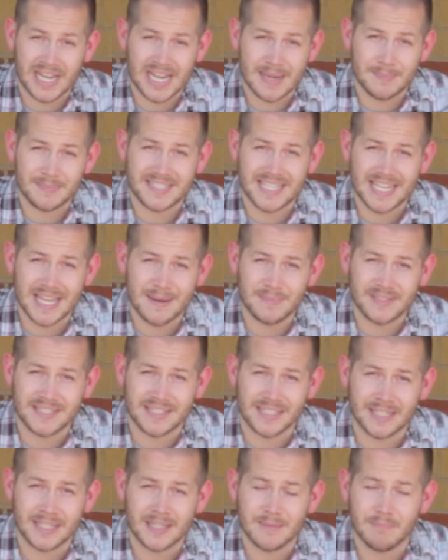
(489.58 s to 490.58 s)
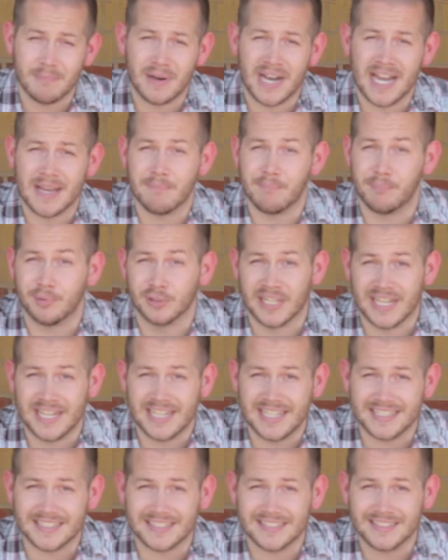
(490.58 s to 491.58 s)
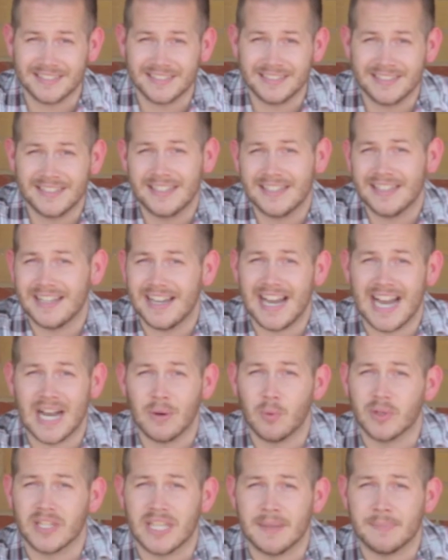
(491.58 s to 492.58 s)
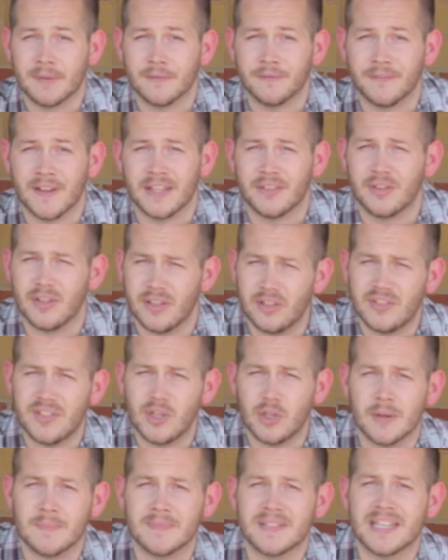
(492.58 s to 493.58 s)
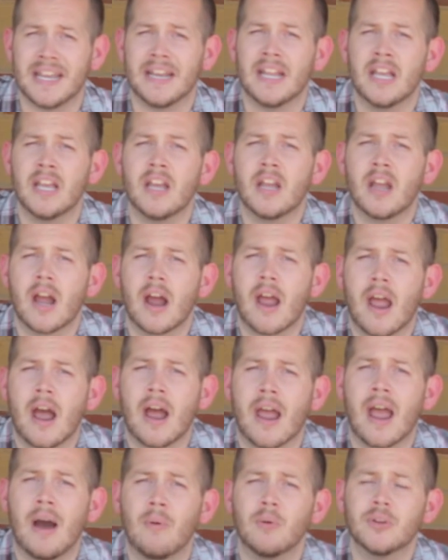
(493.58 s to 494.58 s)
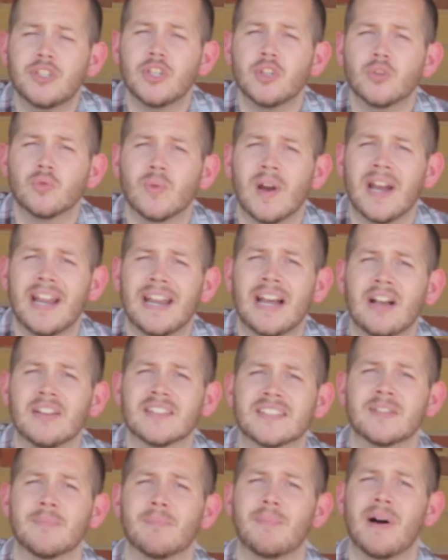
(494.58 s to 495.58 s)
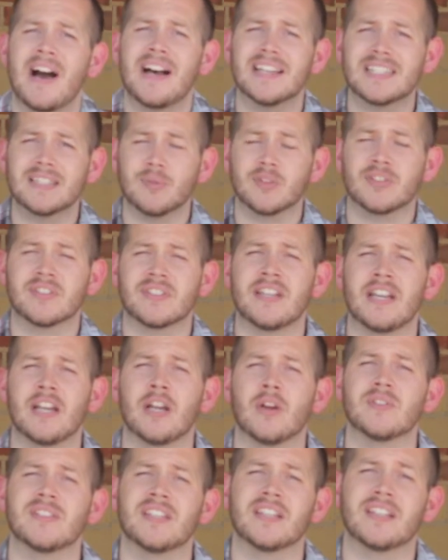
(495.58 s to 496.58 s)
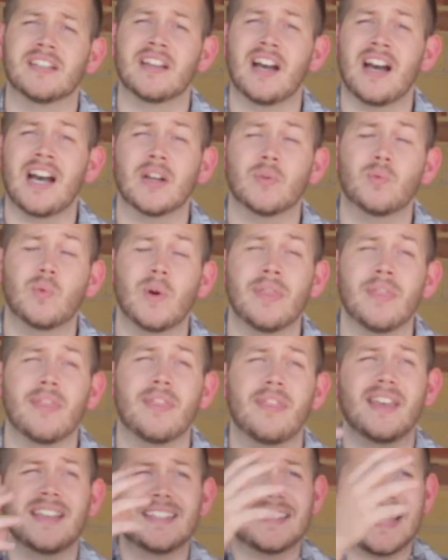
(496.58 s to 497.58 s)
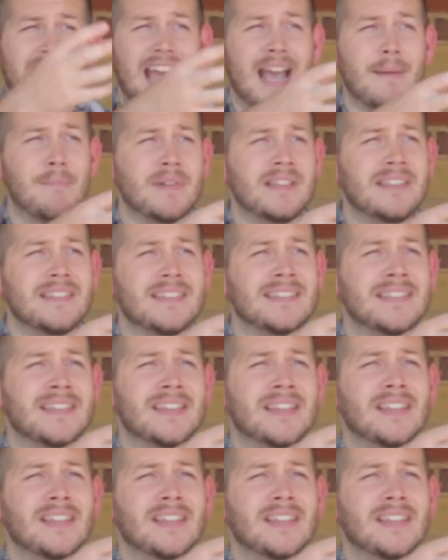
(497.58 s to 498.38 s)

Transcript: I am tempted by blank, I will keep the faith. You see what I'm saying? I want you to write out some possible scenarios that God, when this happens,